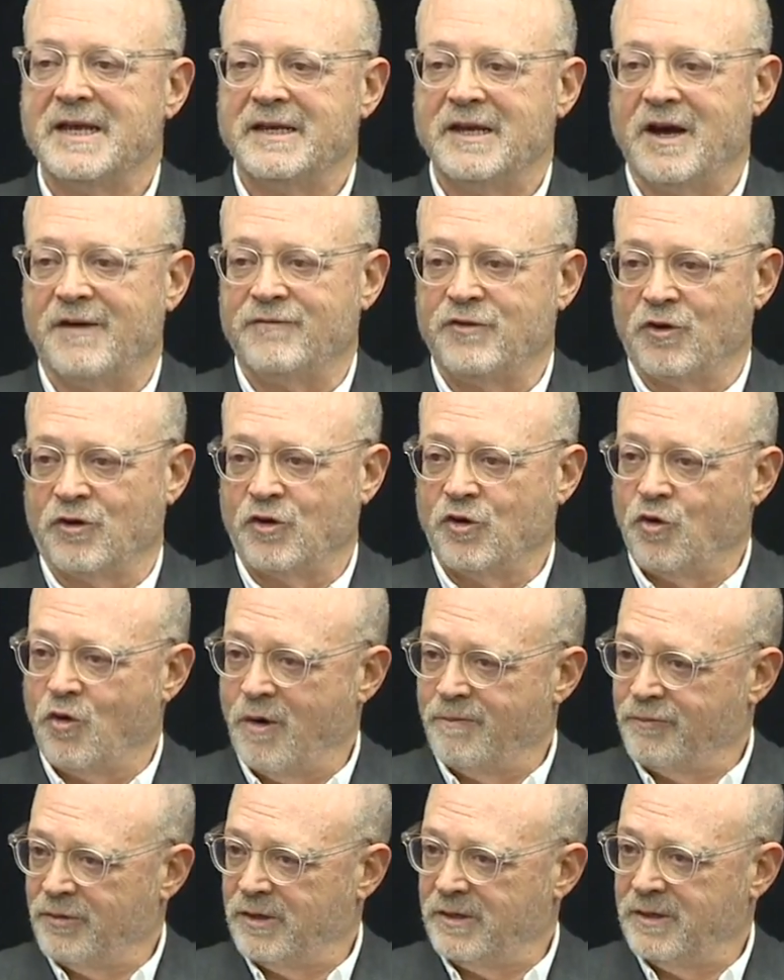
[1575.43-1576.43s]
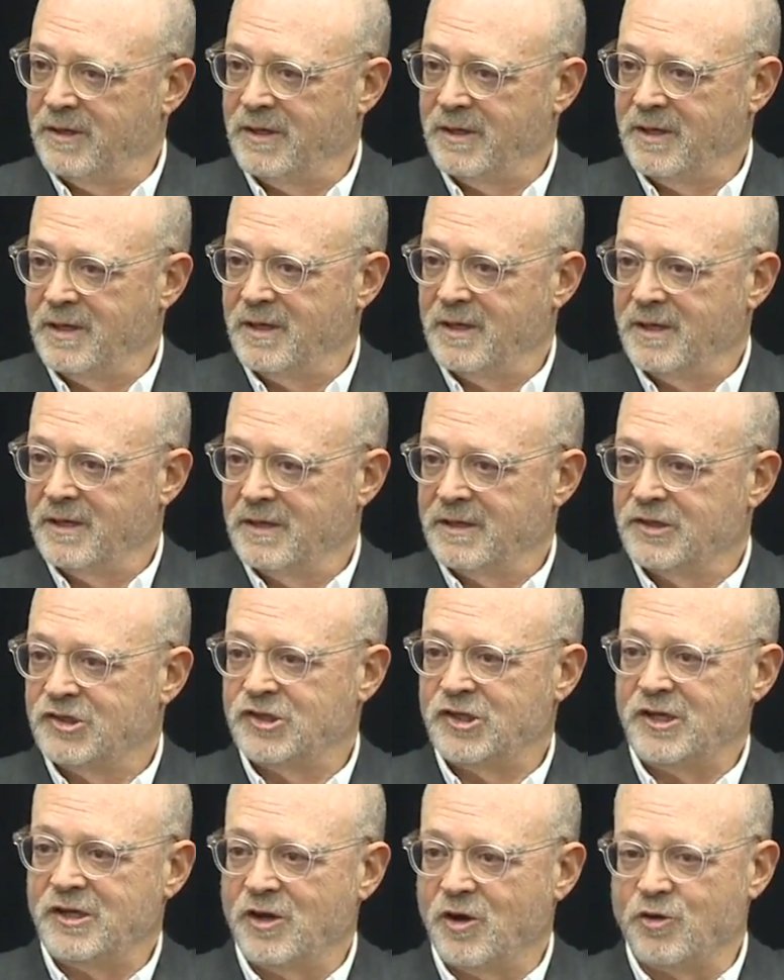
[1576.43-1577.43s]
Now, if you're a corporate
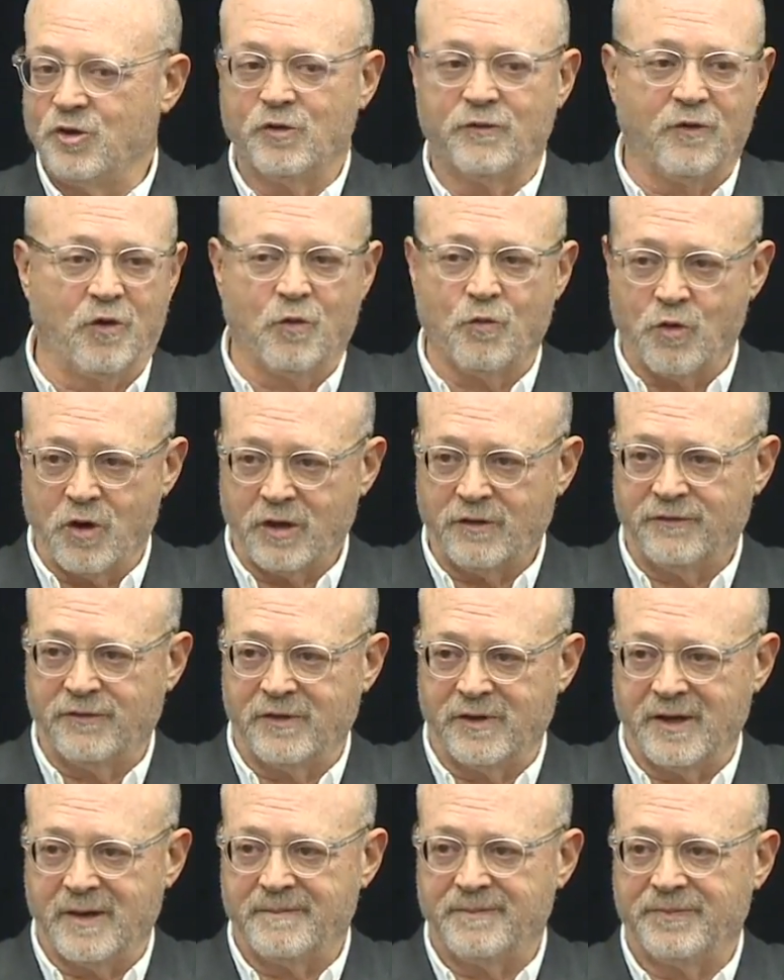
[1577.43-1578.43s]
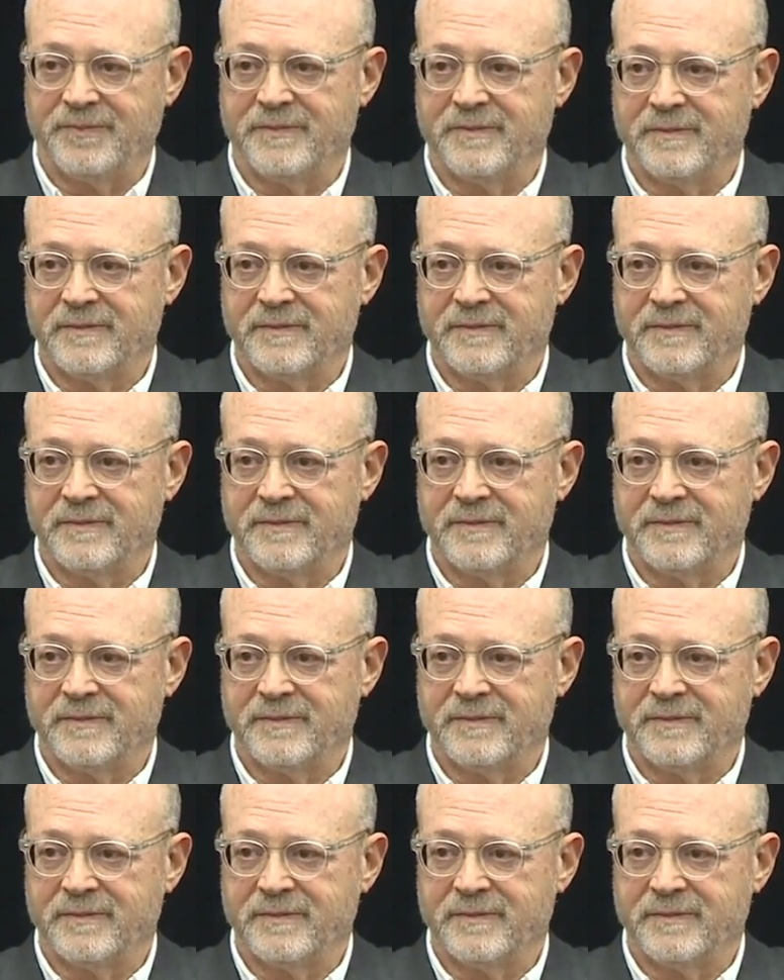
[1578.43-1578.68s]
CEO, you've all worked for them.